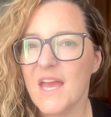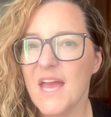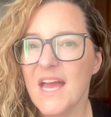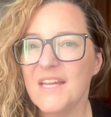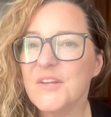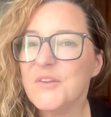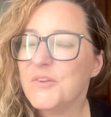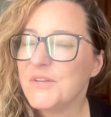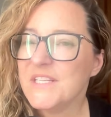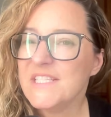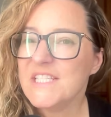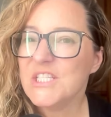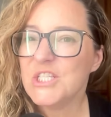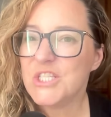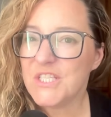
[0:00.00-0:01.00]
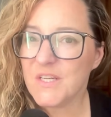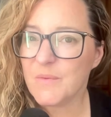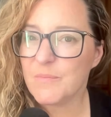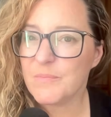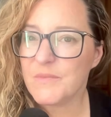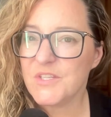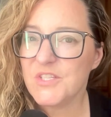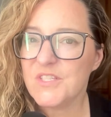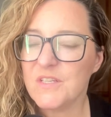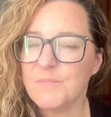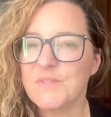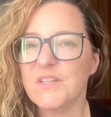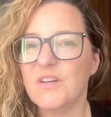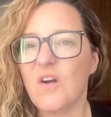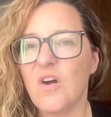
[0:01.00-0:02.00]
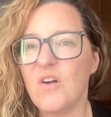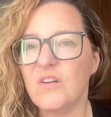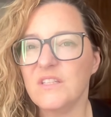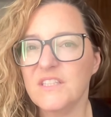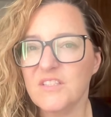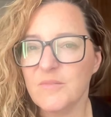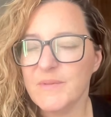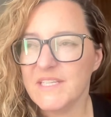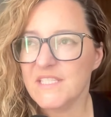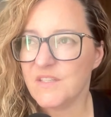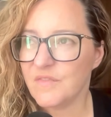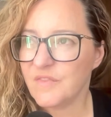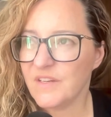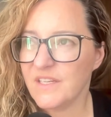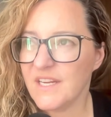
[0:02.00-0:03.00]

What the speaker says: Another is the ship. The ships are all a little bit different,